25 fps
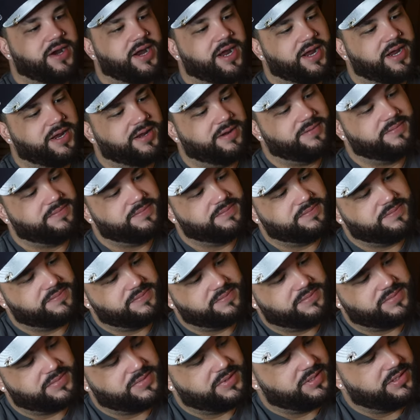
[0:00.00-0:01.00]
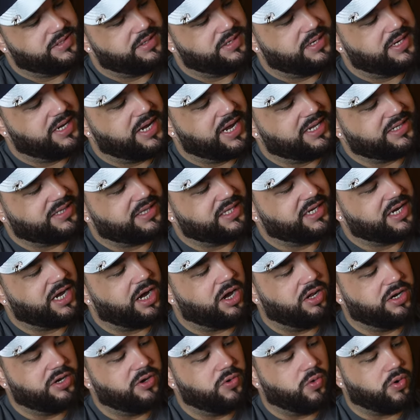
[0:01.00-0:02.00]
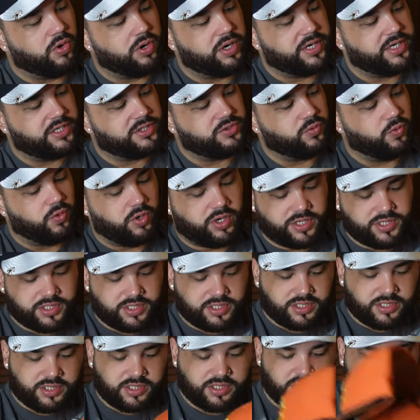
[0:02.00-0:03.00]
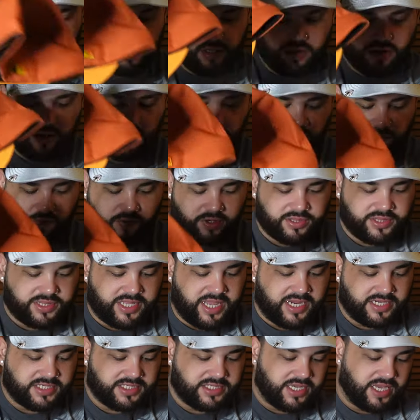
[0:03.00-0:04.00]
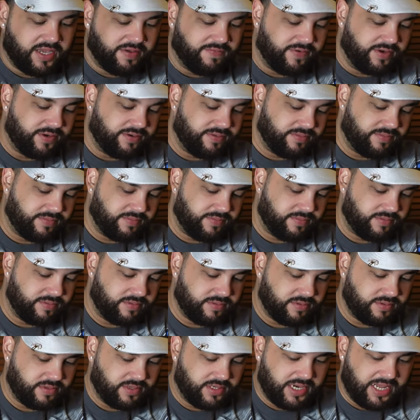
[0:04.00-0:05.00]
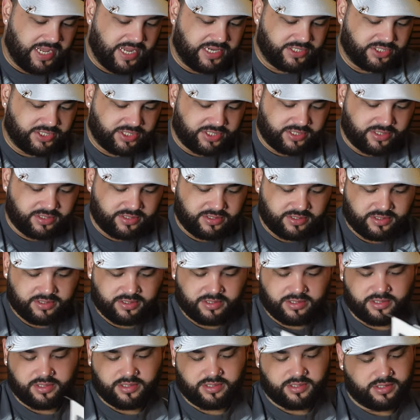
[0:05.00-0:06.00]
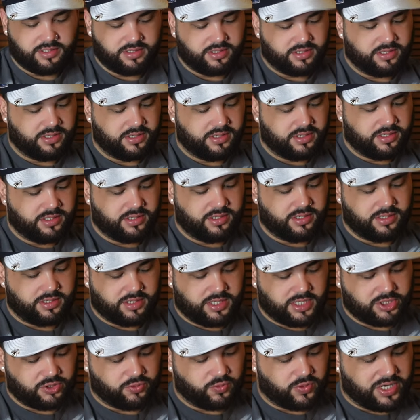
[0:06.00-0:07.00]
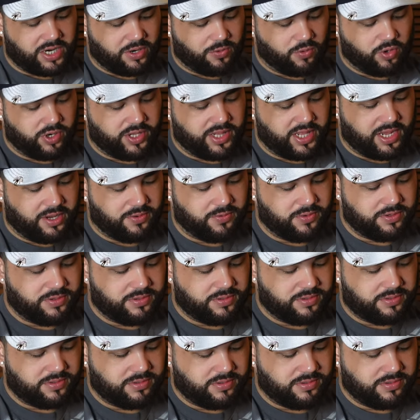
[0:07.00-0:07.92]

hat. I think I only worn this once for Thanksgiving last year. Is when I wore that one.